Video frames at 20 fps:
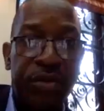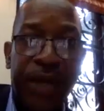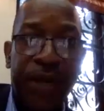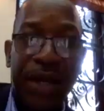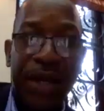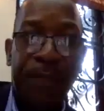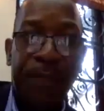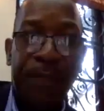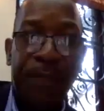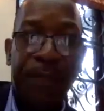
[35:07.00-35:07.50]

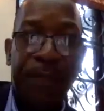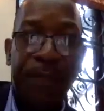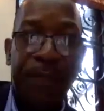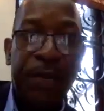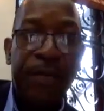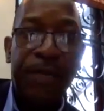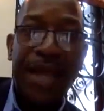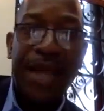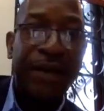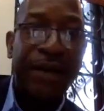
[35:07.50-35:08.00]
you
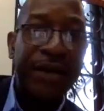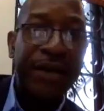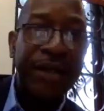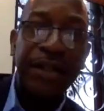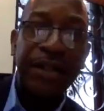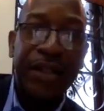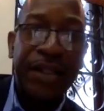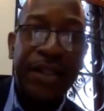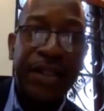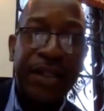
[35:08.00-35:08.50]
better pay me
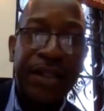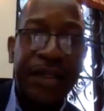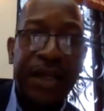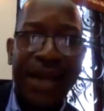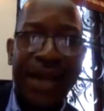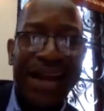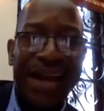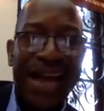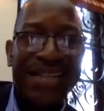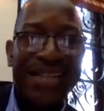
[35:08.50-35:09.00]
my
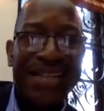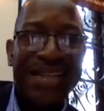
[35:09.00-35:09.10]
salary,